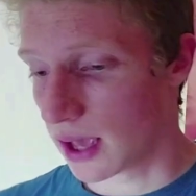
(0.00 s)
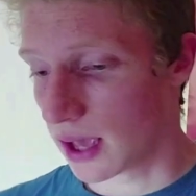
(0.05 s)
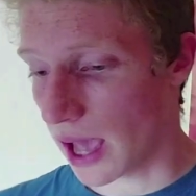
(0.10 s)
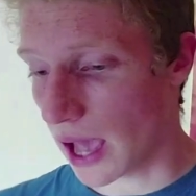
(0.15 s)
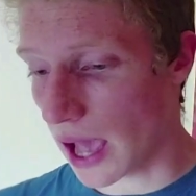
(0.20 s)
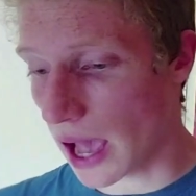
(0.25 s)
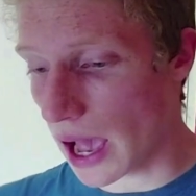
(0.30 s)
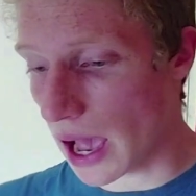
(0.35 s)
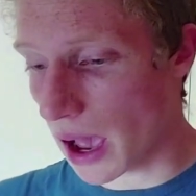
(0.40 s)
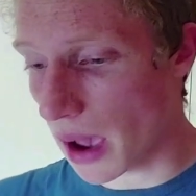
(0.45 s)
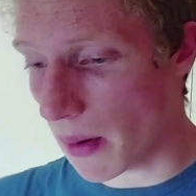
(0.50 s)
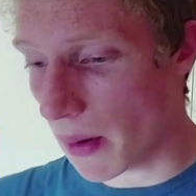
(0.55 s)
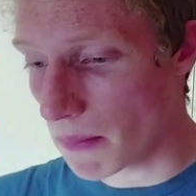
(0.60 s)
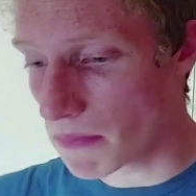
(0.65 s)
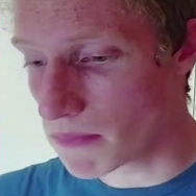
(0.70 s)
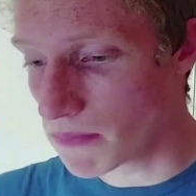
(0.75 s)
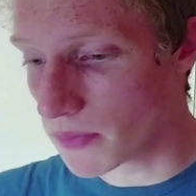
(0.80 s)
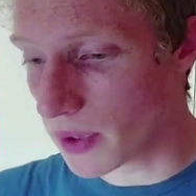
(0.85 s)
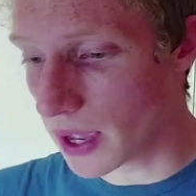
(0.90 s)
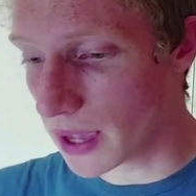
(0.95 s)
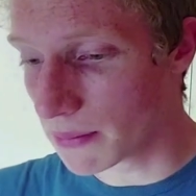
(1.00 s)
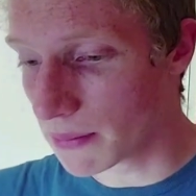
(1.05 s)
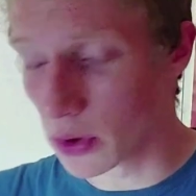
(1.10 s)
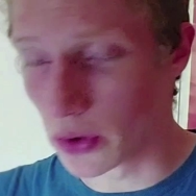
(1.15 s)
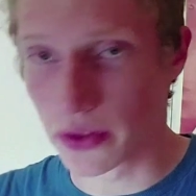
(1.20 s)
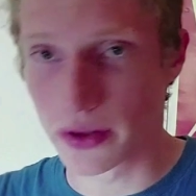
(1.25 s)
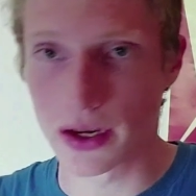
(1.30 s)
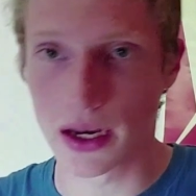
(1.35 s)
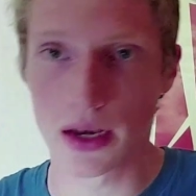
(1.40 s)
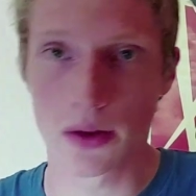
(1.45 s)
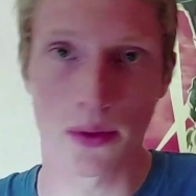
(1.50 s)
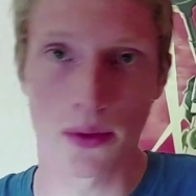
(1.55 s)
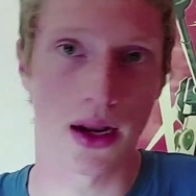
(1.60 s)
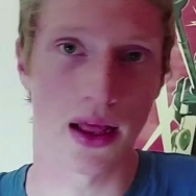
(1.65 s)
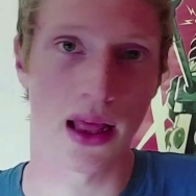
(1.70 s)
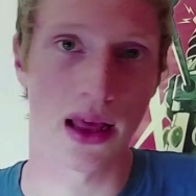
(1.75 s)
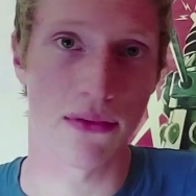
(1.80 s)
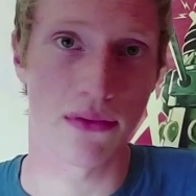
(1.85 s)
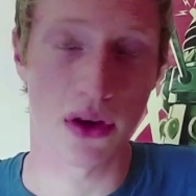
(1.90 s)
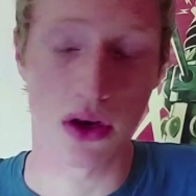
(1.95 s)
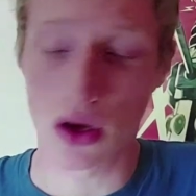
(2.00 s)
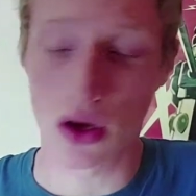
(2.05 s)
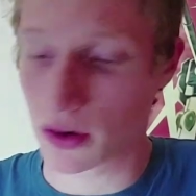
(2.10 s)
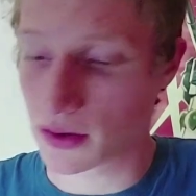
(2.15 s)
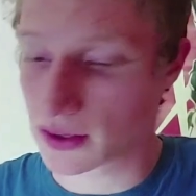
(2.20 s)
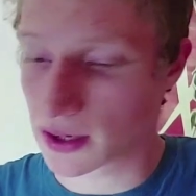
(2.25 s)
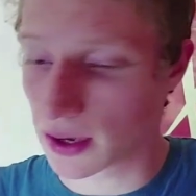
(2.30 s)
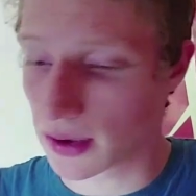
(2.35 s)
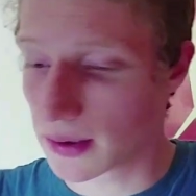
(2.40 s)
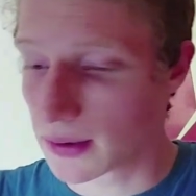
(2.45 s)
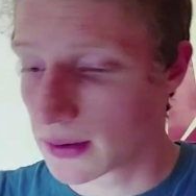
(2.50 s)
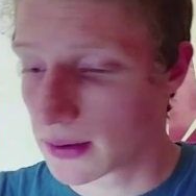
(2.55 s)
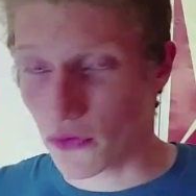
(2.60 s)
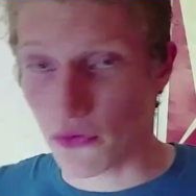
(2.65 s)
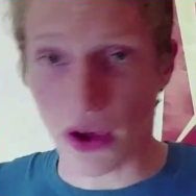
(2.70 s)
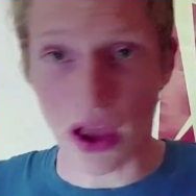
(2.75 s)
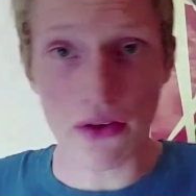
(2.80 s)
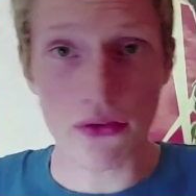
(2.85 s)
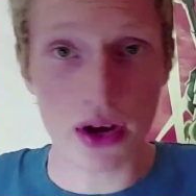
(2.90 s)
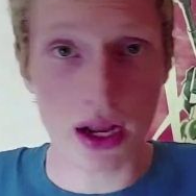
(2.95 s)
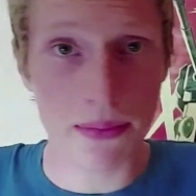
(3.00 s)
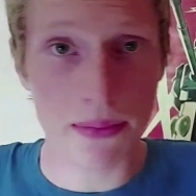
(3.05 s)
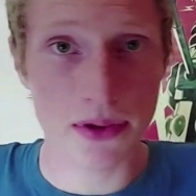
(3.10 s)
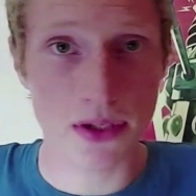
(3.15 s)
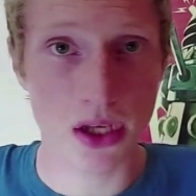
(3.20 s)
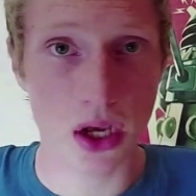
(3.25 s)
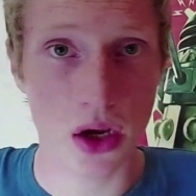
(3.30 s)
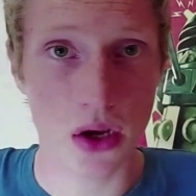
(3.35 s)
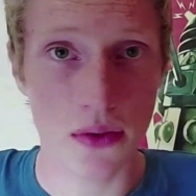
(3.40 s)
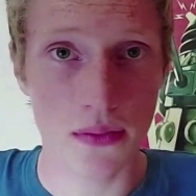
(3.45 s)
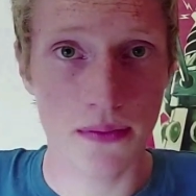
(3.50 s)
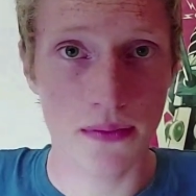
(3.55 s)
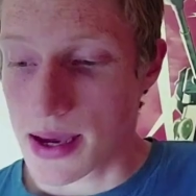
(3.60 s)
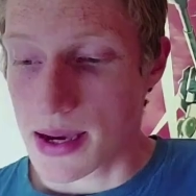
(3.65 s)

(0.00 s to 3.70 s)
Um, and more than anyone, I love the Doctor. Favourite episode?